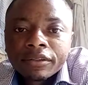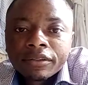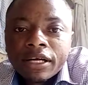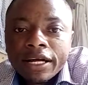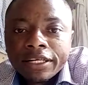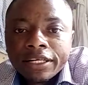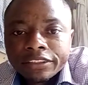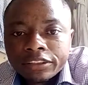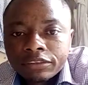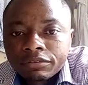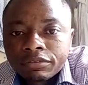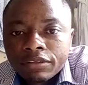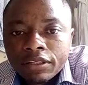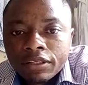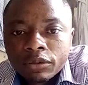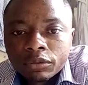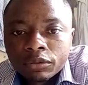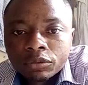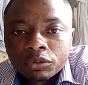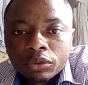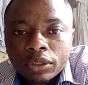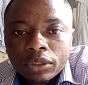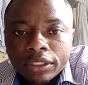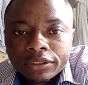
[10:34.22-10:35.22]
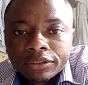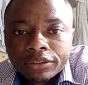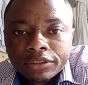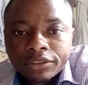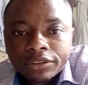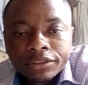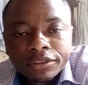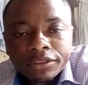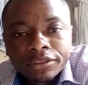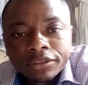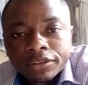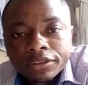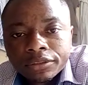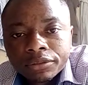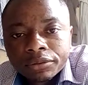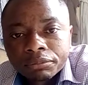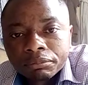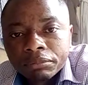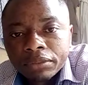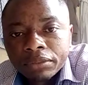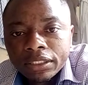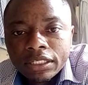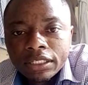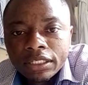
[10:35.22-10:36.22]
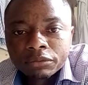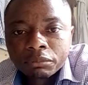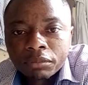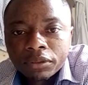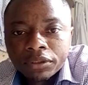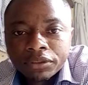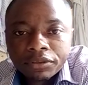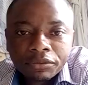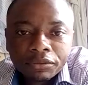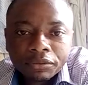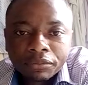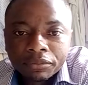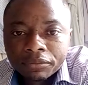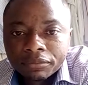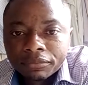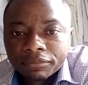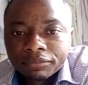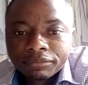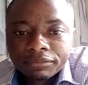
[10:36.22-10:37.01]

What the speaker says: antifungal drugs. May God bless you.